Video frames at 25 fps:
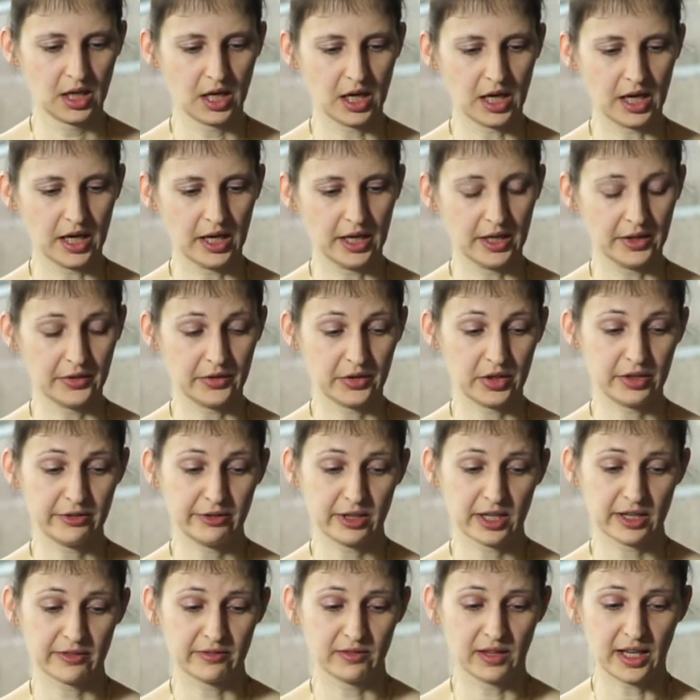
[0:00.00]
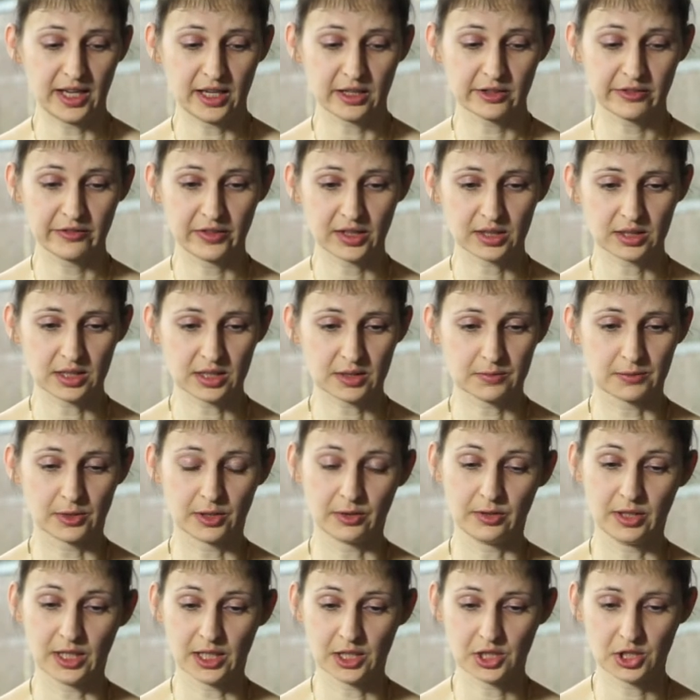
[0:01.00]
And if you have layer thickness
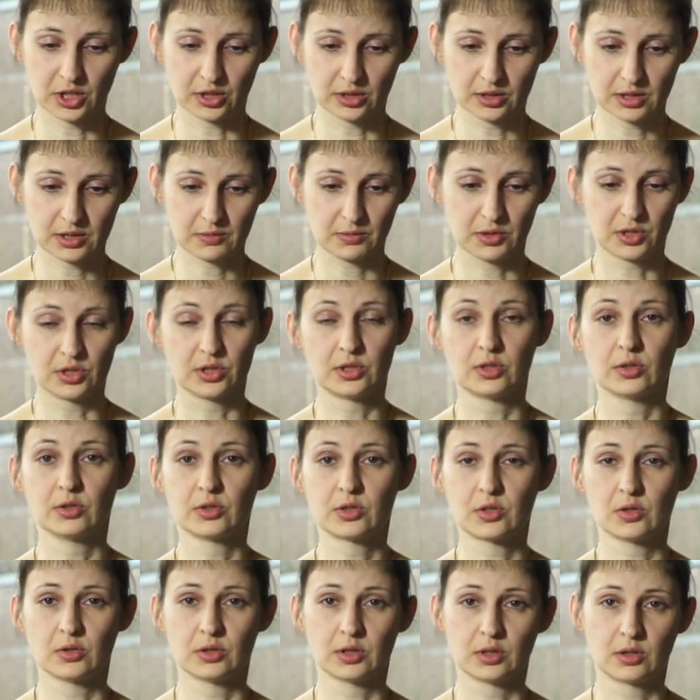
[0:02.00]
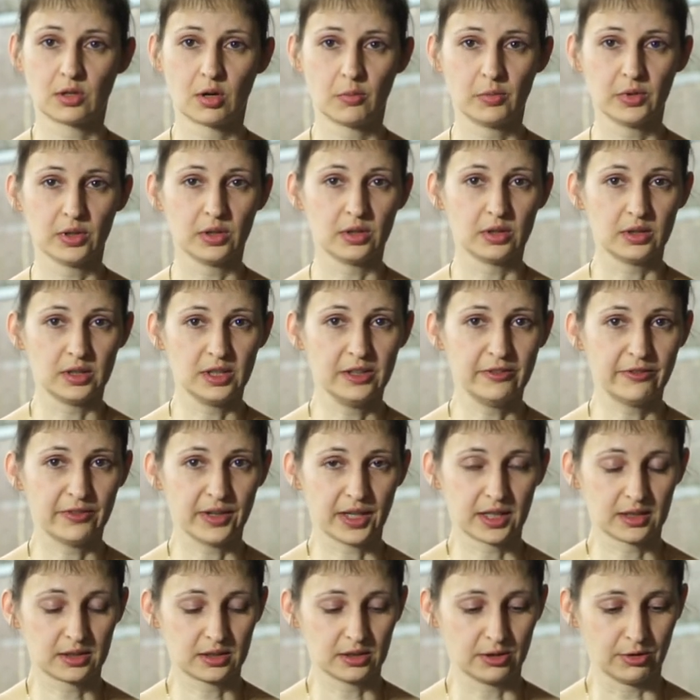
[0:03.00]
variations, which is also a common
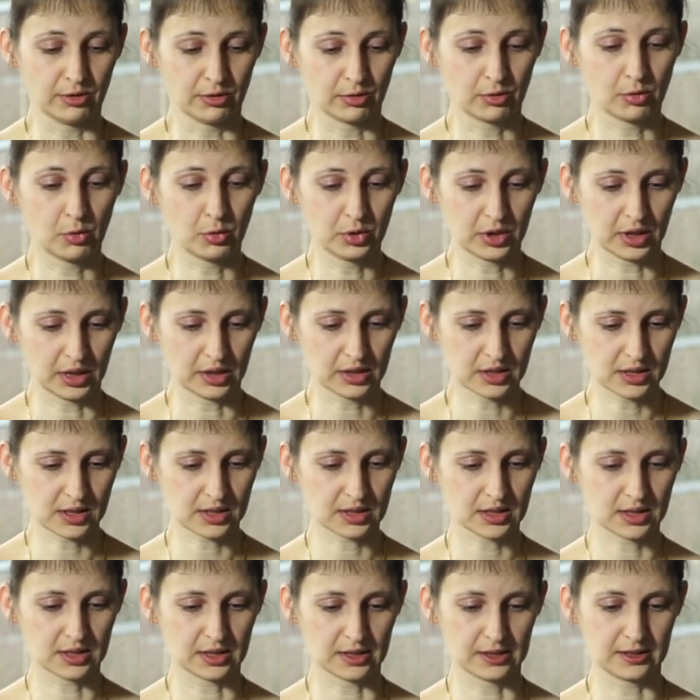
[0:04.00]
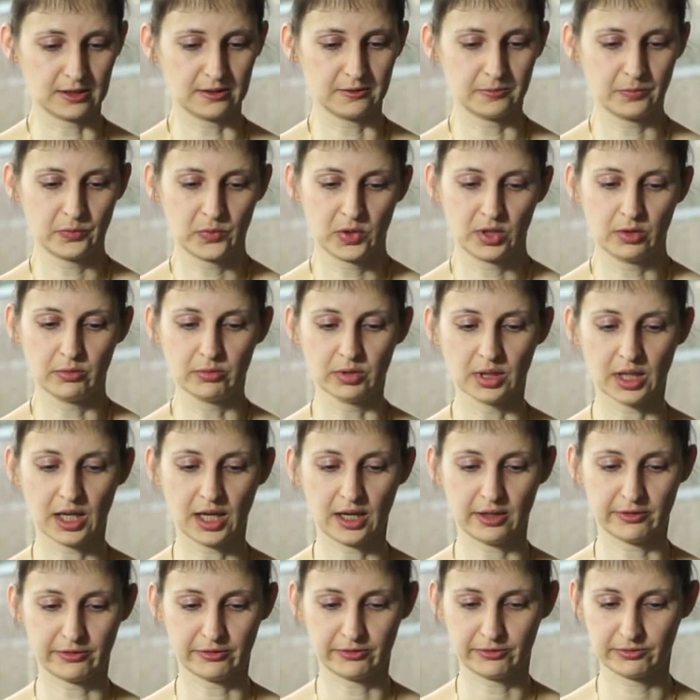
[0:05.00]
defect in coatings, you will
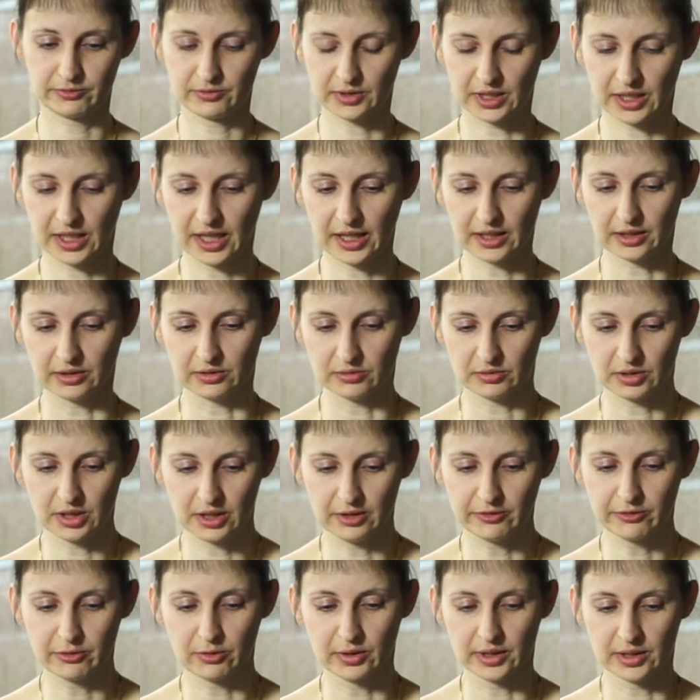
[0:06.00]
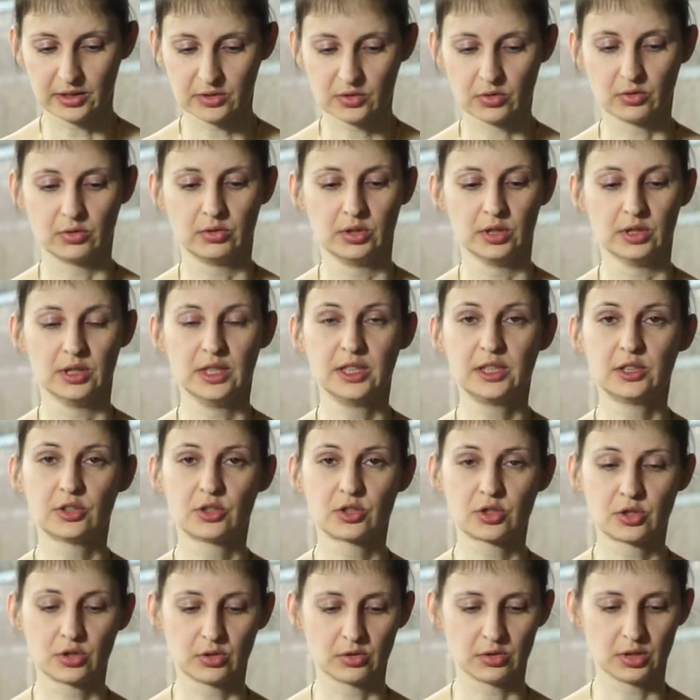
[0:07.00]
have, again, influence on your
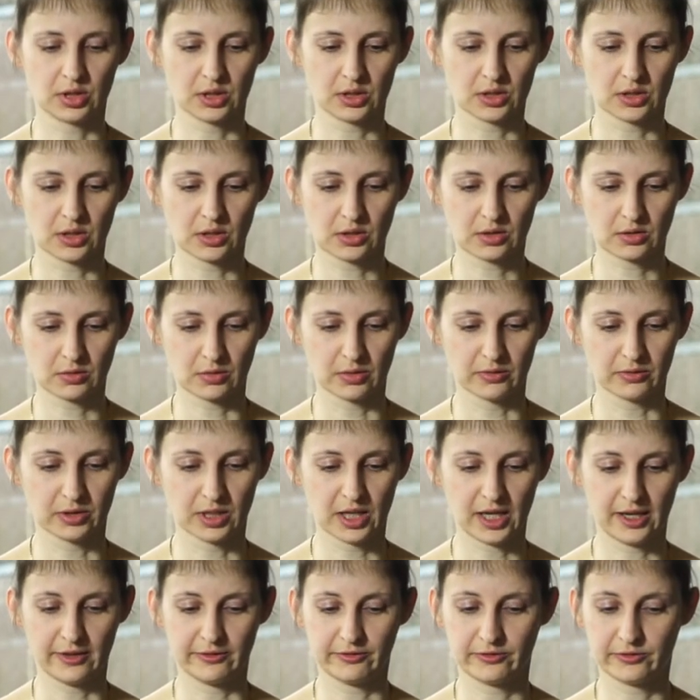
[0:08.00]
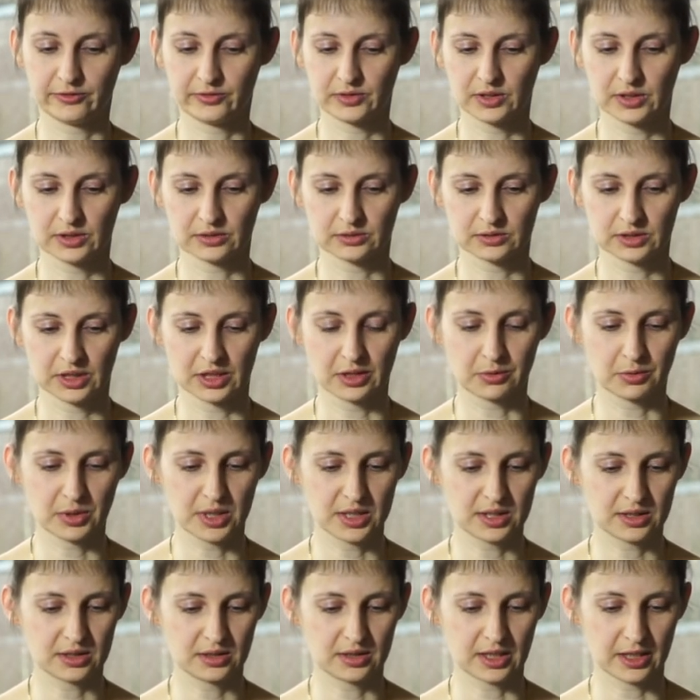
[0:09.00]
leakage currents, you will have
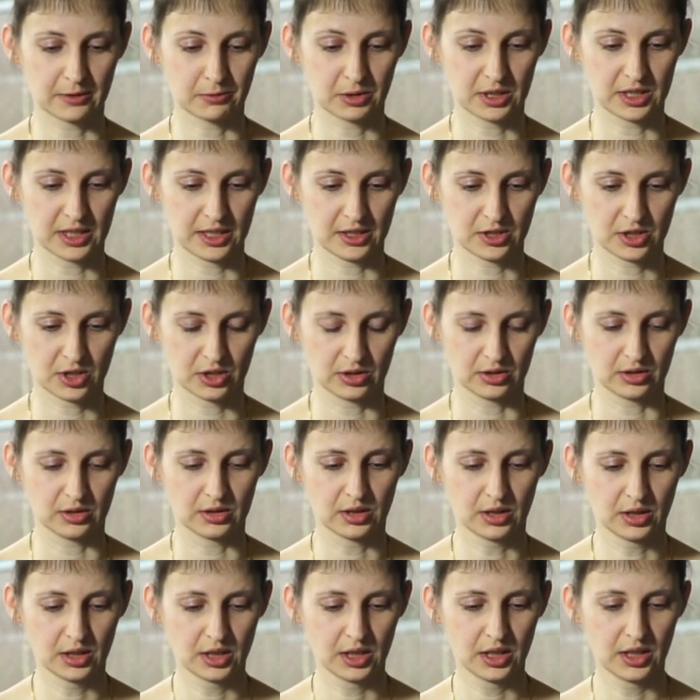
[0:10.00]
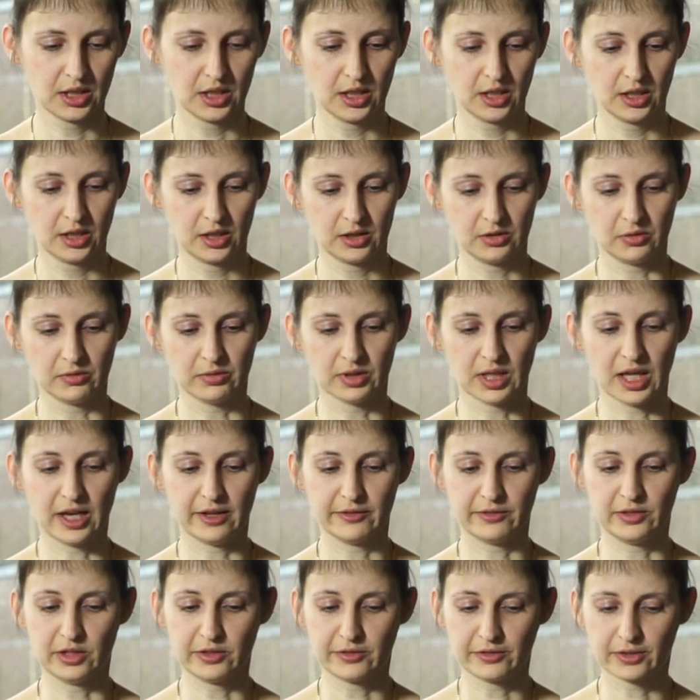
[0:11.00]
increased degradation, you will
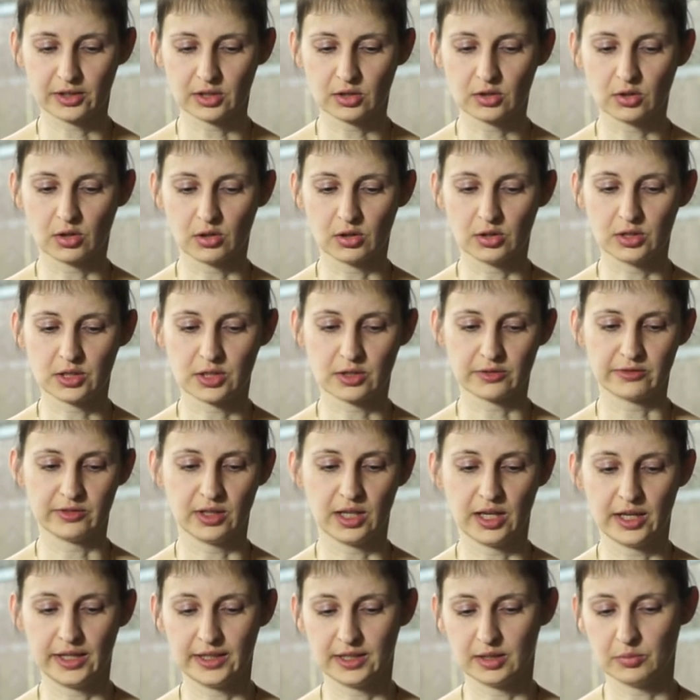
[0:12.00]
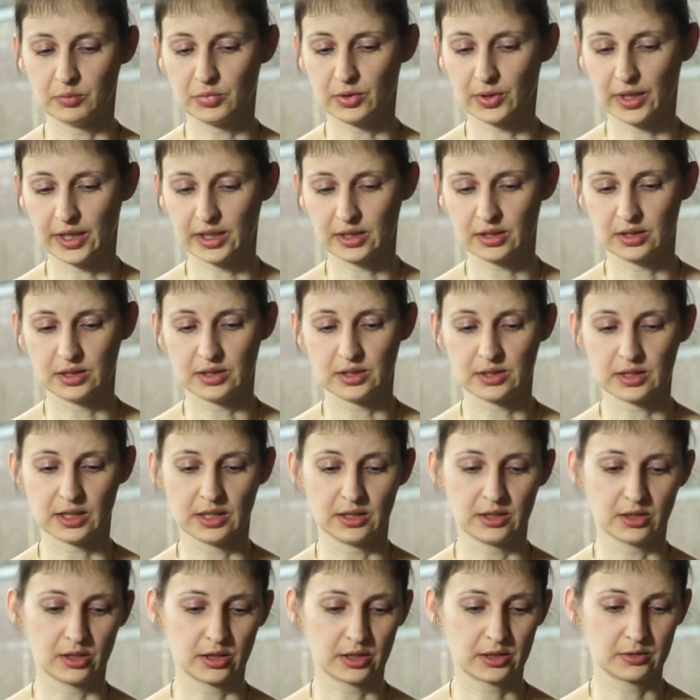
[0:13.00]
have different colors of light and brightness
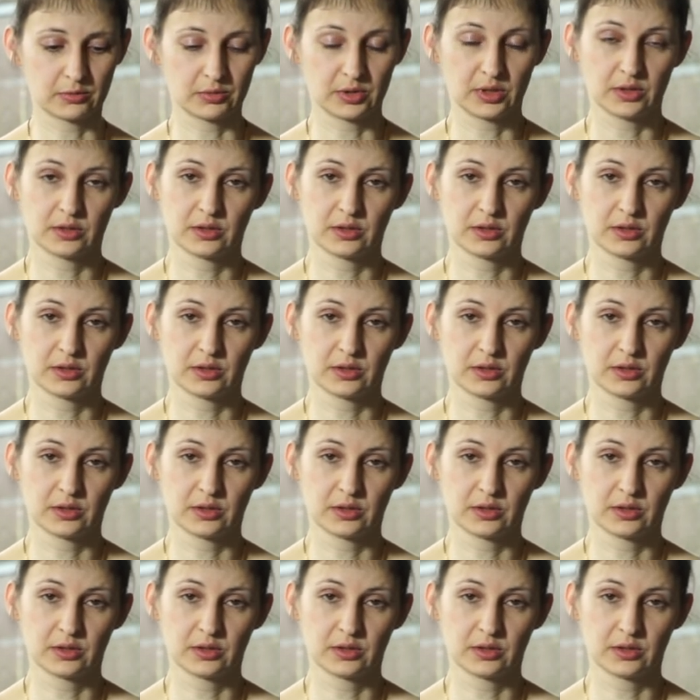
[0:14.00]
and dark,